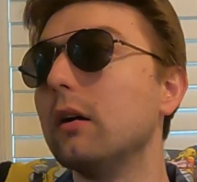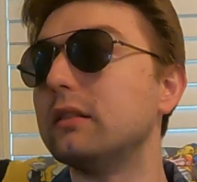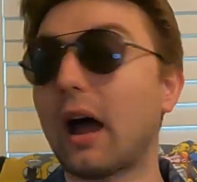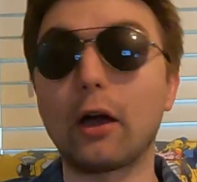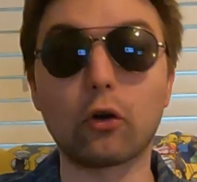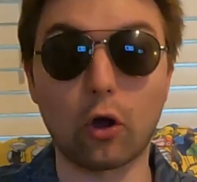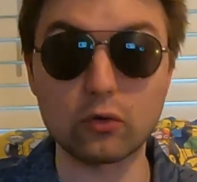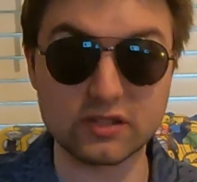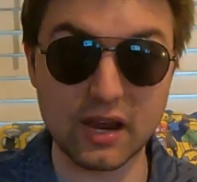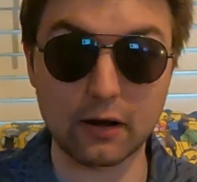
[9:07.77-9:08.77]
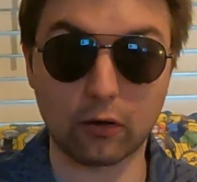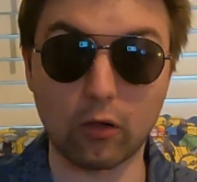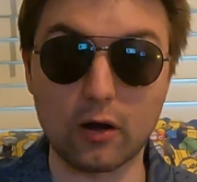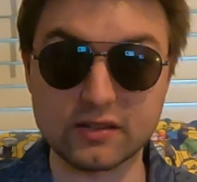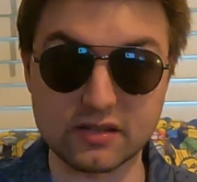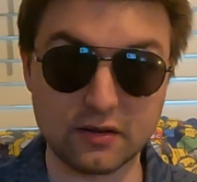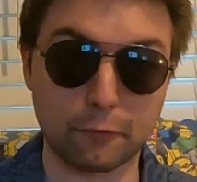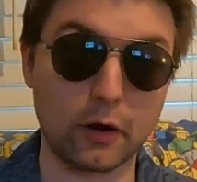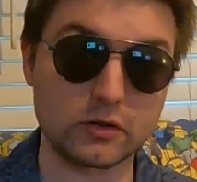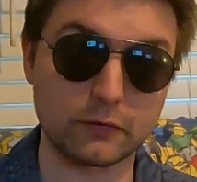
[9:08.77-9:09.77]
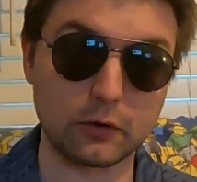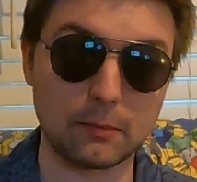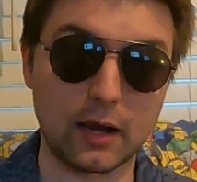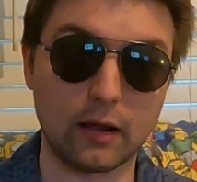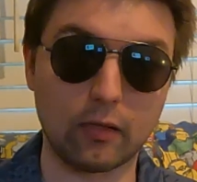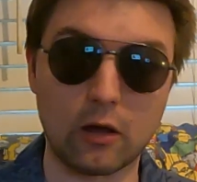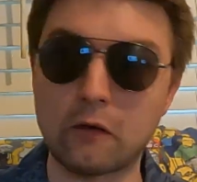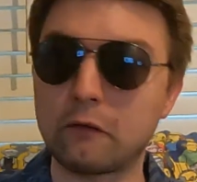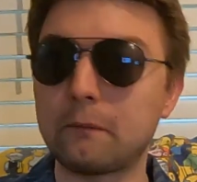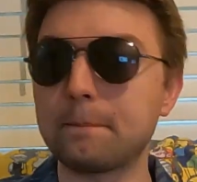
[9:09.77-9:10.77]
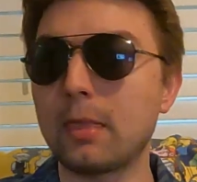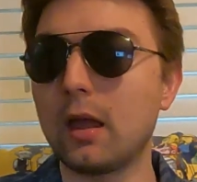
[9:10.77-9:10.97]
Dial Code Santa Claus is a French film that I love.